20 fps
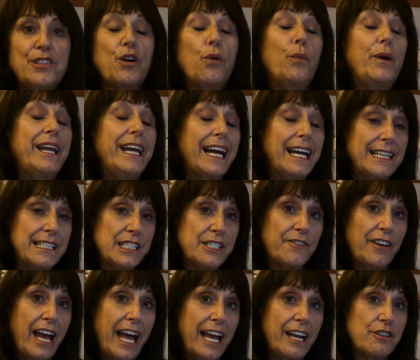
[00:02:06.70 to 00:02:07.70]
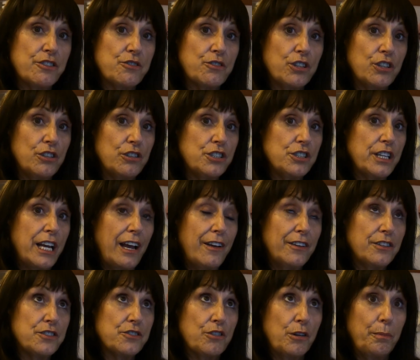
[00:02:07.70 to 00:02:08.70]
So we asked for
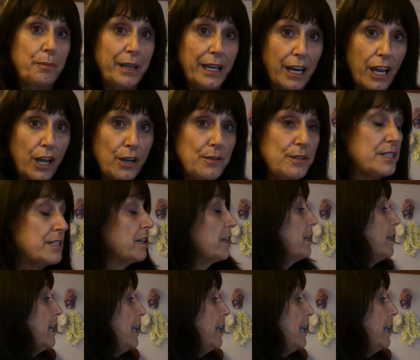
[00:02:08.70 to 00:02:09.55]
extra pillows.